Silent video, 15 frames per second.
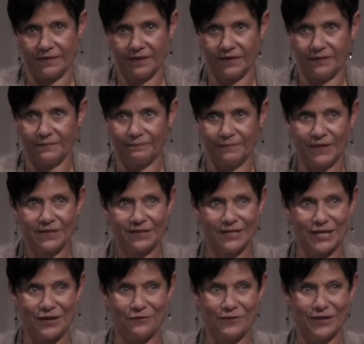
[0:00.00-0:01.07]

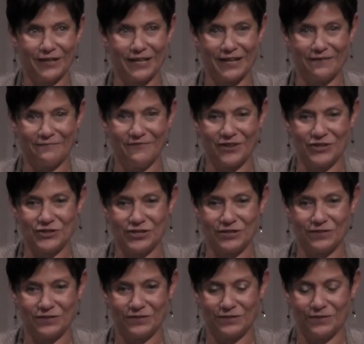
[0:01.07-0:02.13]
really a
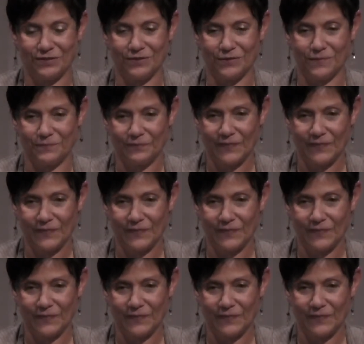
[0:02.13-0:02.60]
vision to